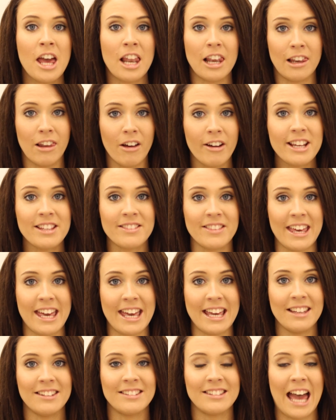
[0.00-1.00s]
light
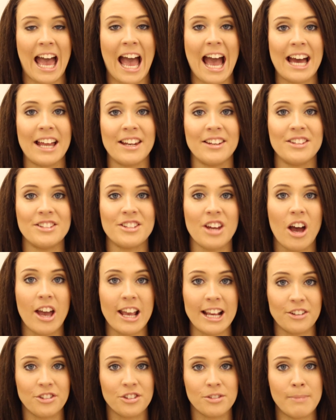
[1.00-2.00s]
this, and
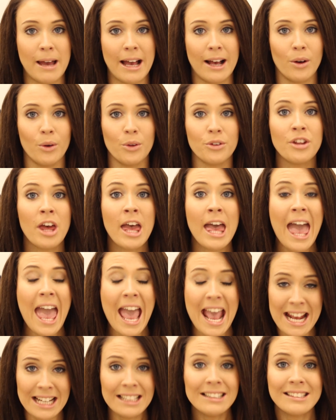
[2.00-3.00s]
it smells
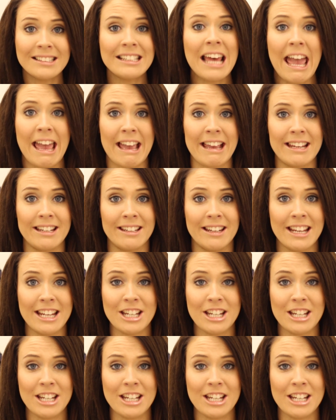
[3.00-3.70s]
insane.